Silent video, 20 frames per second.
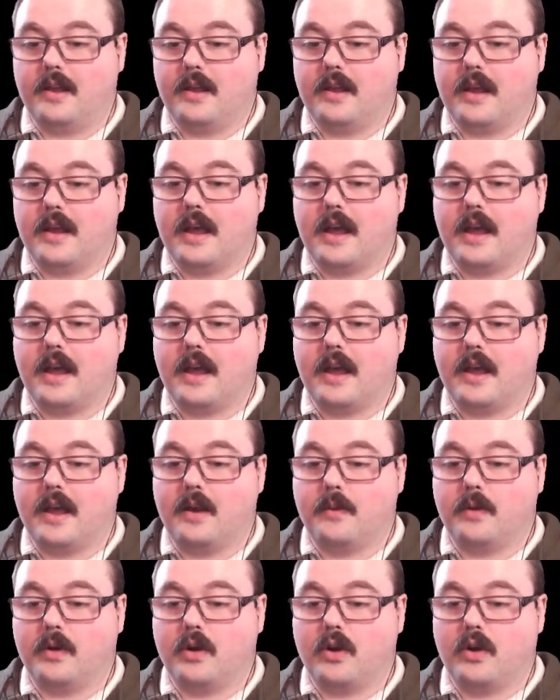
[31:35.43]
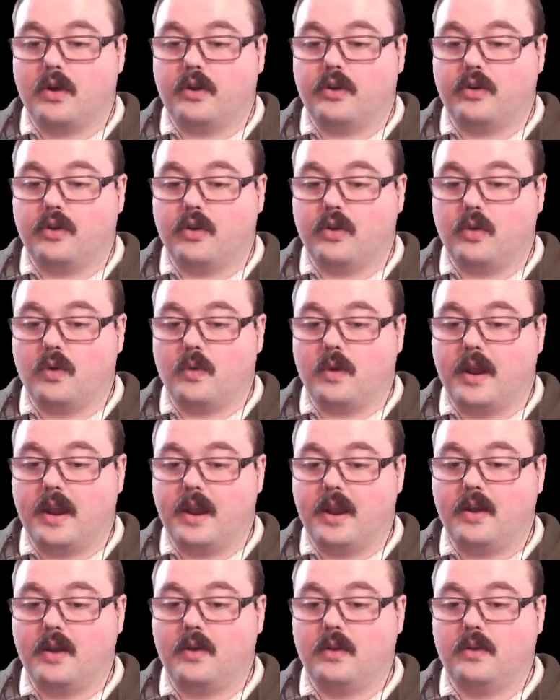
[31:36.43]
And we're going to
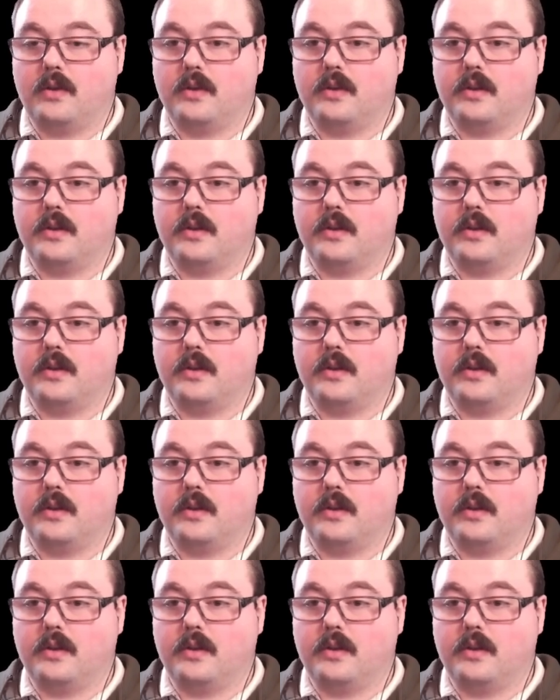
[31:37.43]
heal.